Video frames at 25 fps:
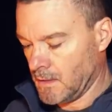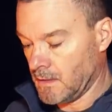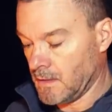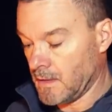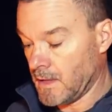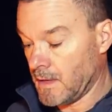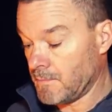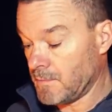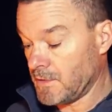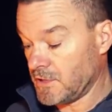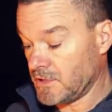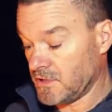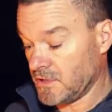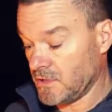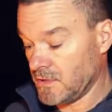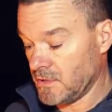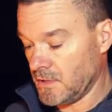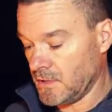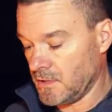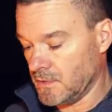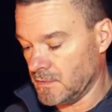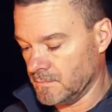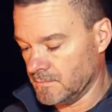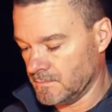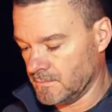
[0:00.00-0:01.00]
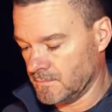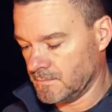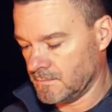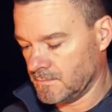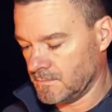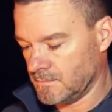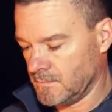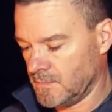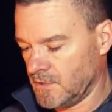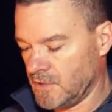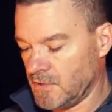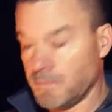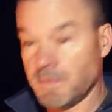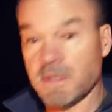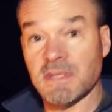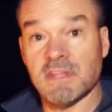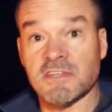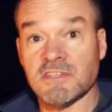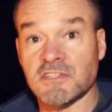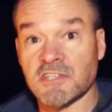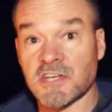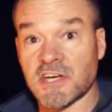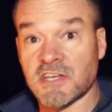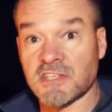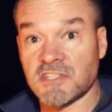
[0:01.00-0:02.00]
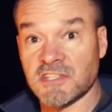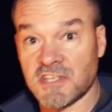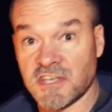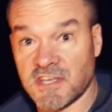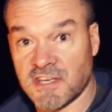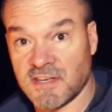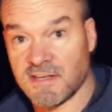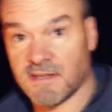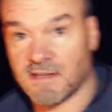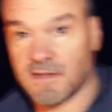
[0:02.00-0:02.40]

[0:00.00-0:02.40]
Let me show you. You be the judge.